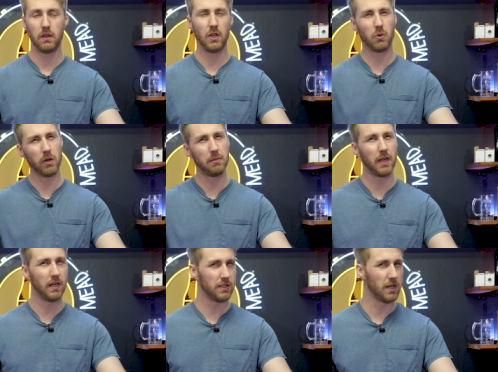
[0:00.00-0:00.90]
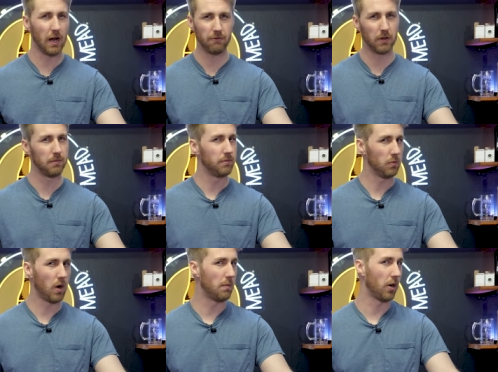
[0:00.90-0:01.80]
The equipment is not from
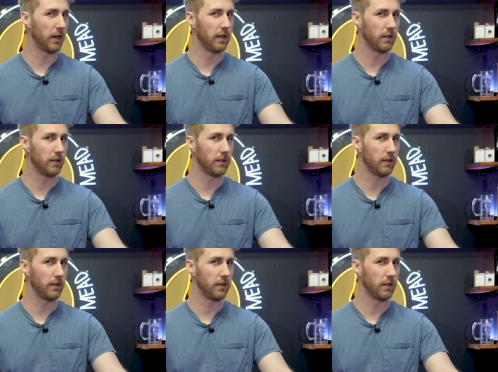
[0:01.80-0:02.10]
Walmart